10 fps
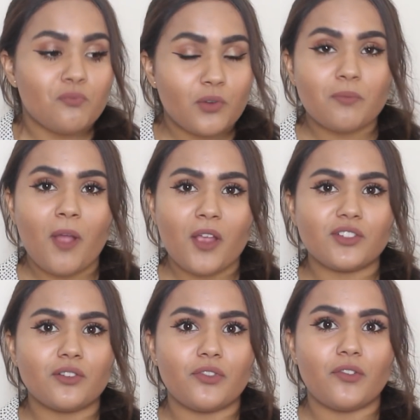Blog
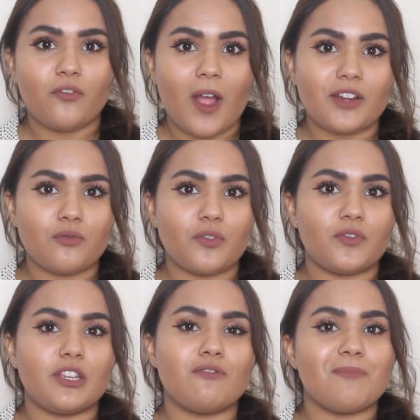post of the final
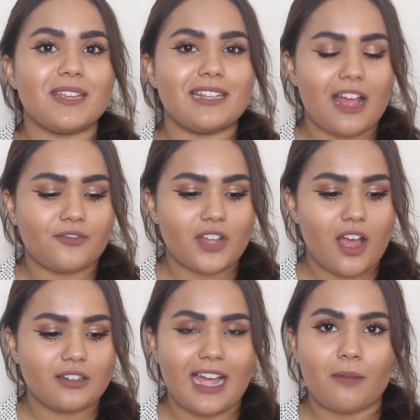review will be left
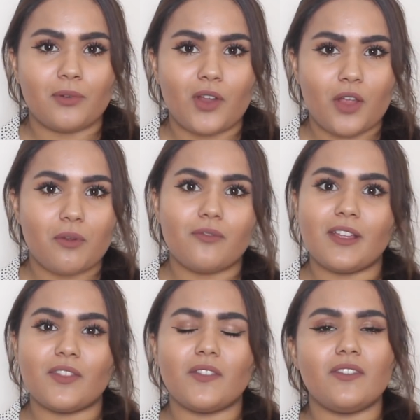down below
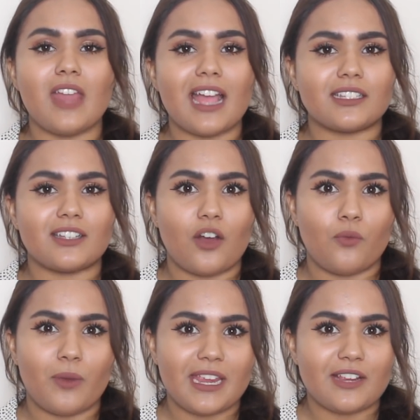within the next
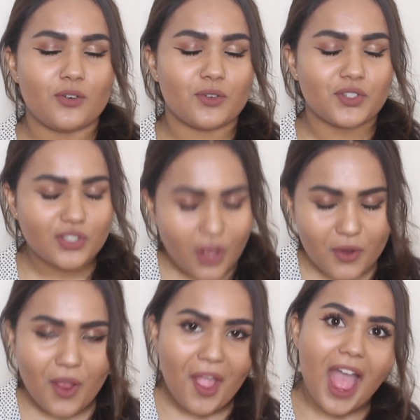week or so,
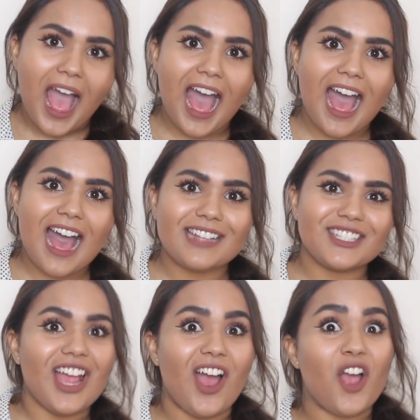
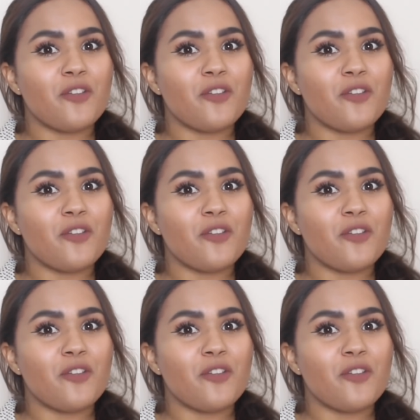and yeah, I